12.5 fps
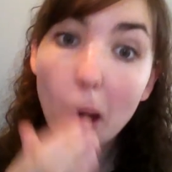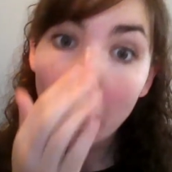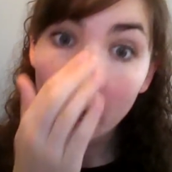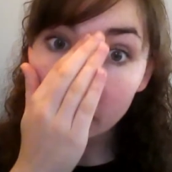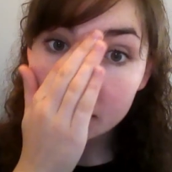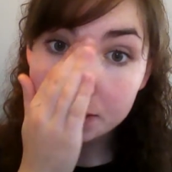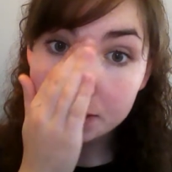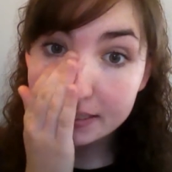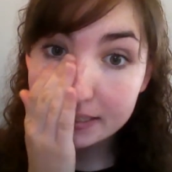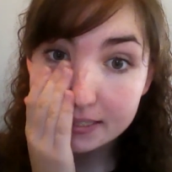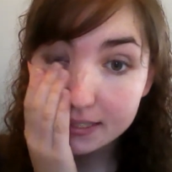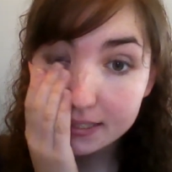And I do it
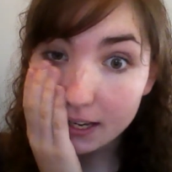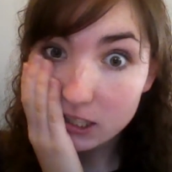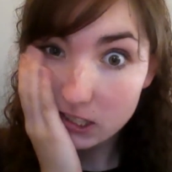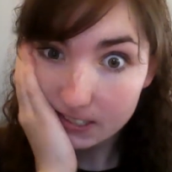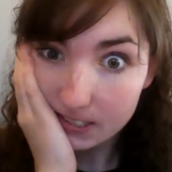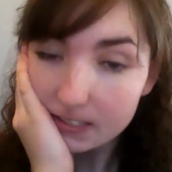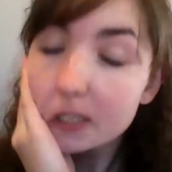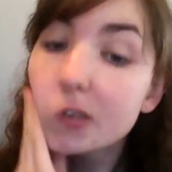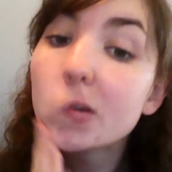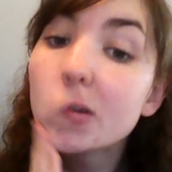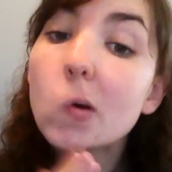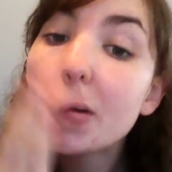in sections
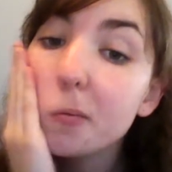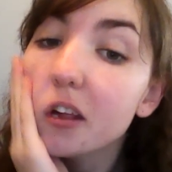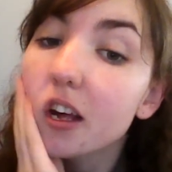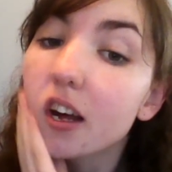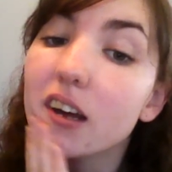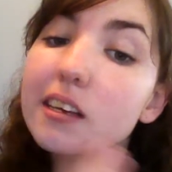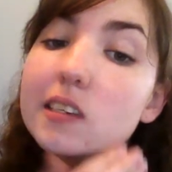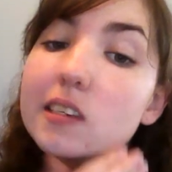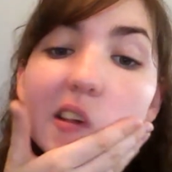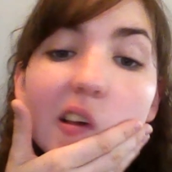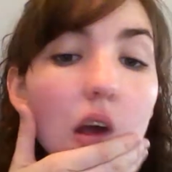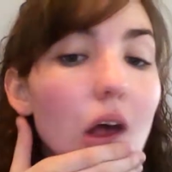
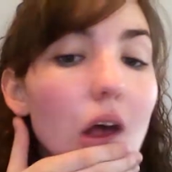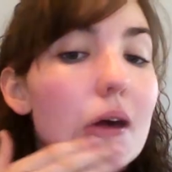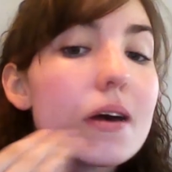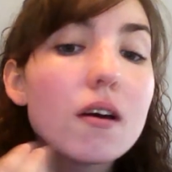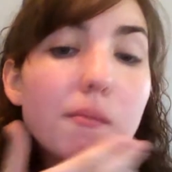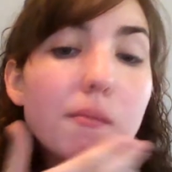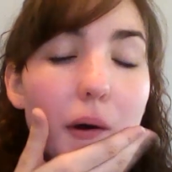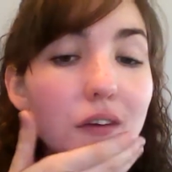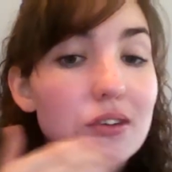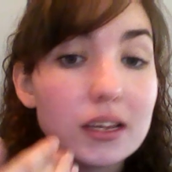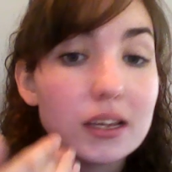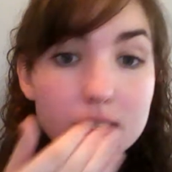because my
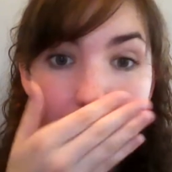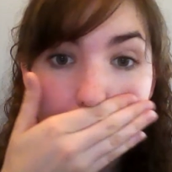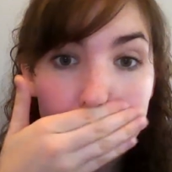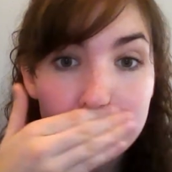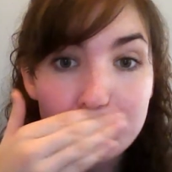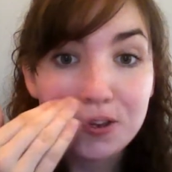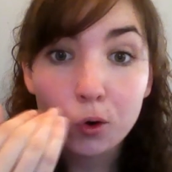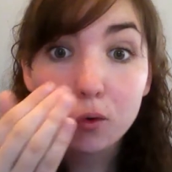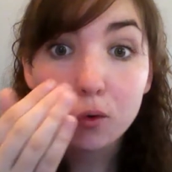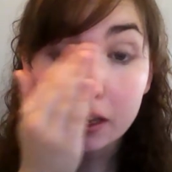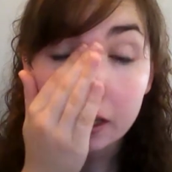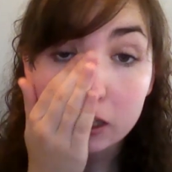face gets
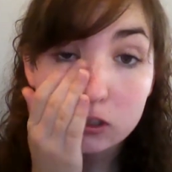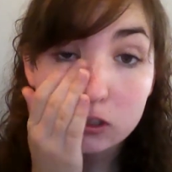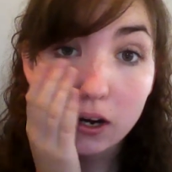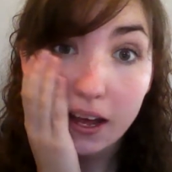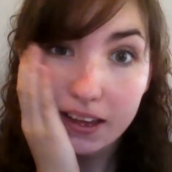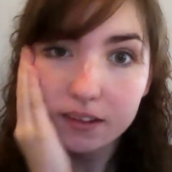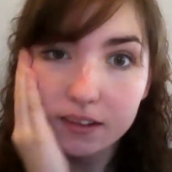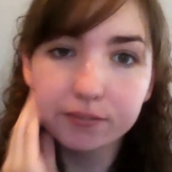really dry.